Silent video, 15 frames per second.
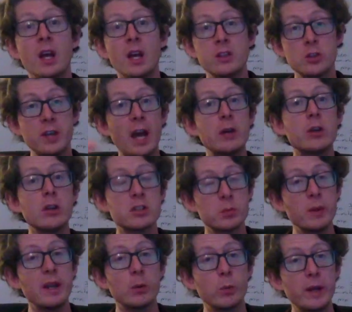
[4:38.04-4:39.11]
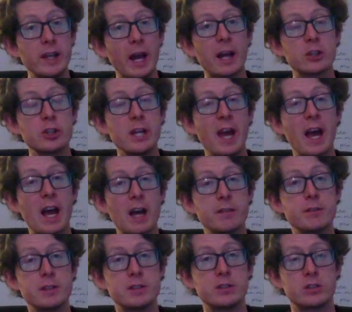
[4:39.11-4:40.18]
So now notice we, we actually have
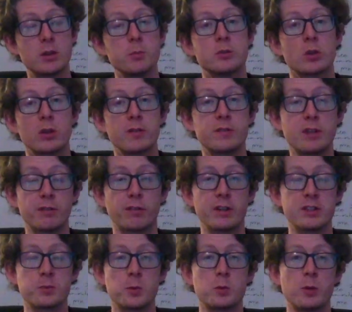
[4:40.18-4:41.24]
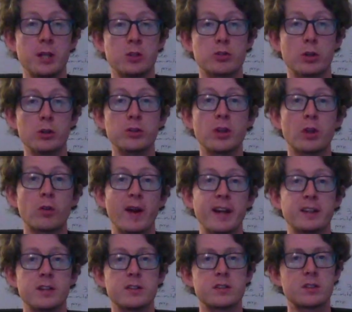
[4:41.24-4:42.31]
some sort of difference between truth and
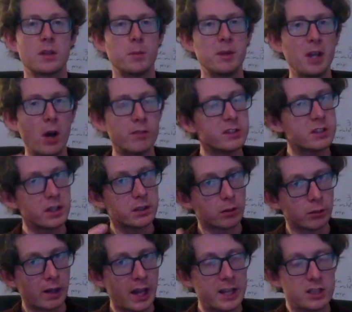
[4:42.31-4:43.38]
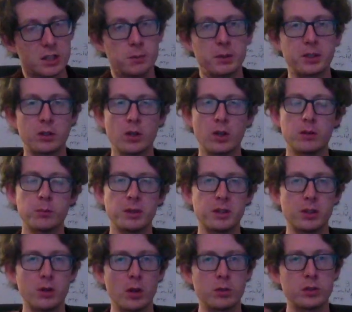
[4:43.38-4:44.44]
correctness. I mean, obviously they're related, but they're not, but
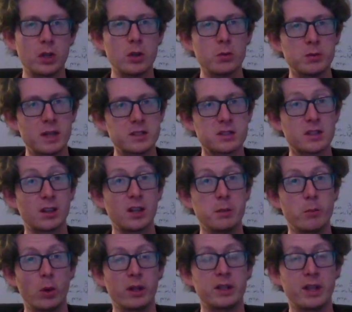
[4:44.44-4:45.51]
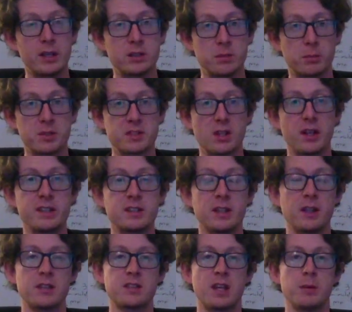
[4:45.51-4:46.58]
they're not, they don't necessarily boil down to precisely
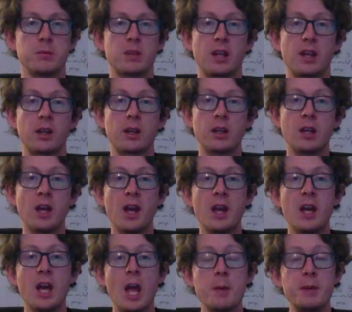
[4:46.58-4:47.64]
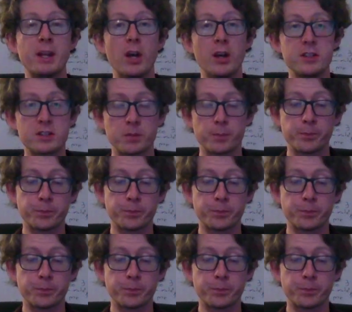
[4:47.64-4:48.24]
the same thing, because